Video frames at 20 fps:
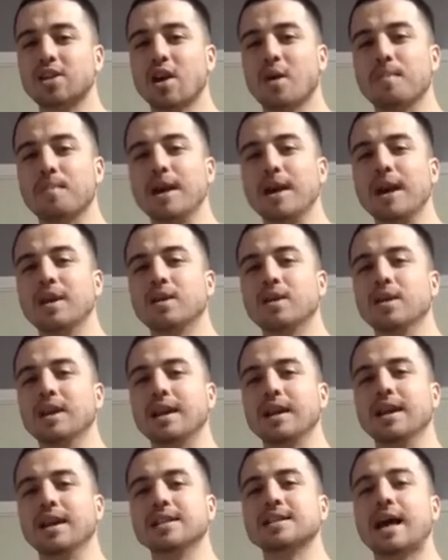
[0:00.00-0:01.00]
our bagel
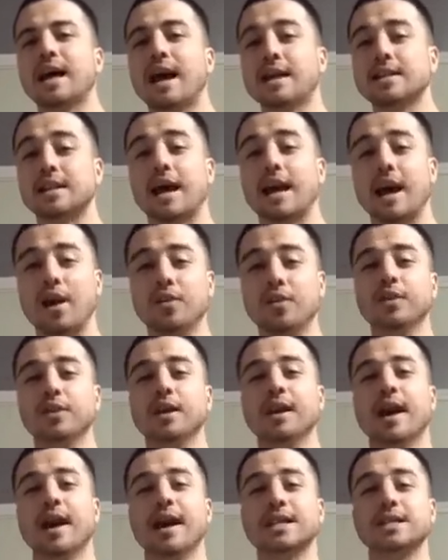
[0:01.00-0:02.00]
is as
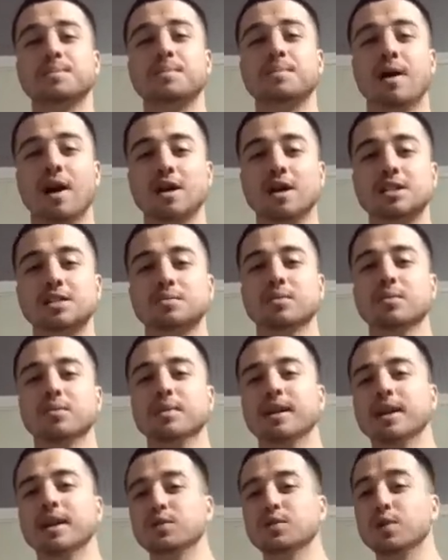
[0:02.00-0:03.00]
healthy as possible
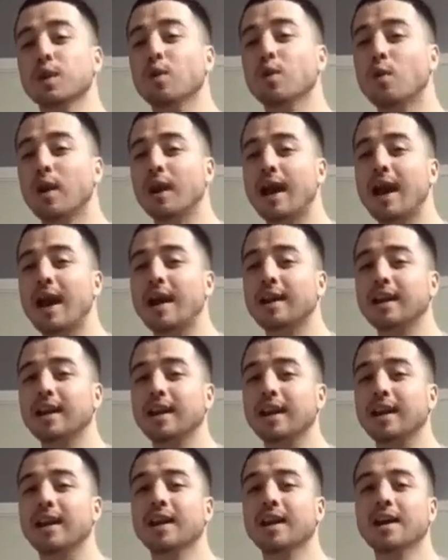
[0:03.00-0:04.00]
because we don't want to add
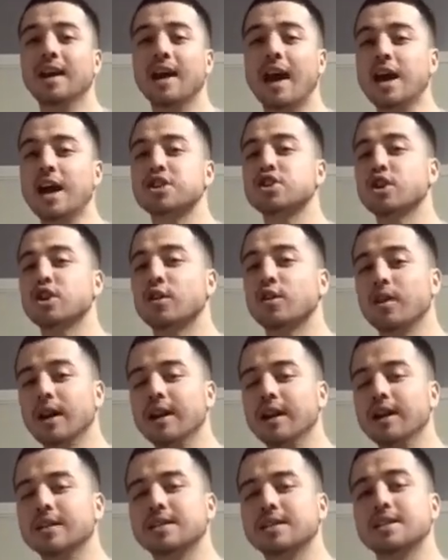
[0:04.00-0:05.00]
any extra
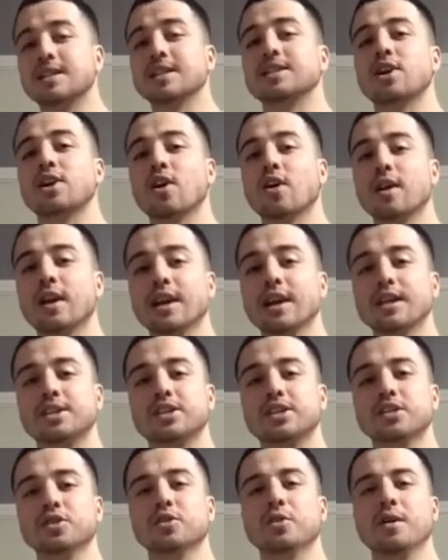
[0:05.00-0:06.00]
ingredients to turn it
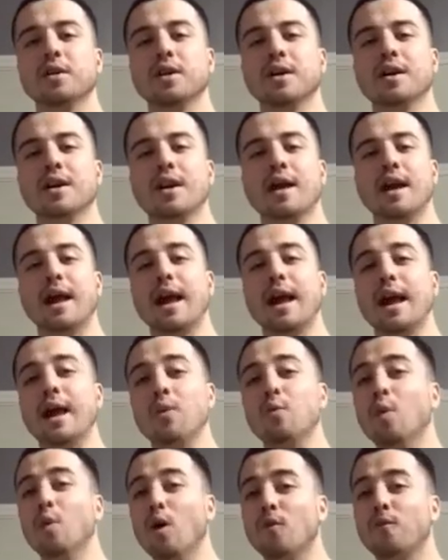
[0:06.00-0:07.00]
into a
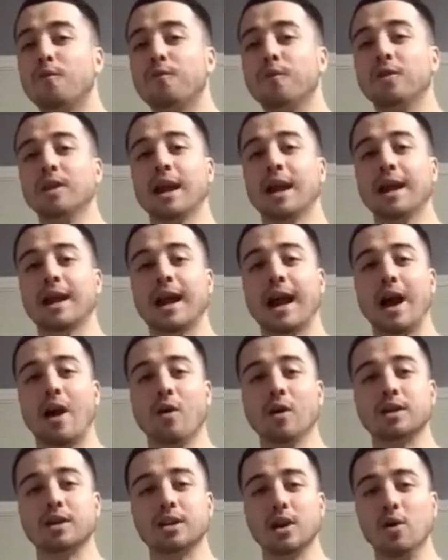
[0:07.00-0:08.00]
whoa food like
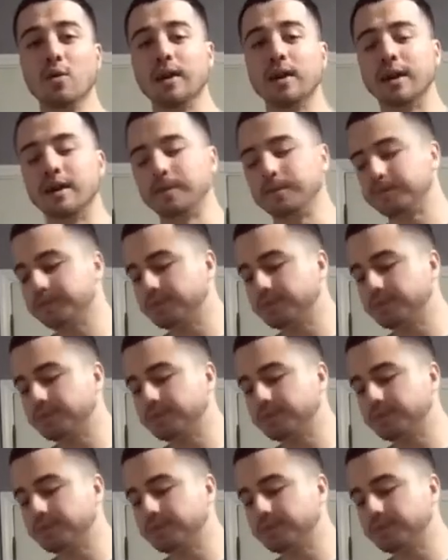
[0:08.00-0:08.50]
our donut.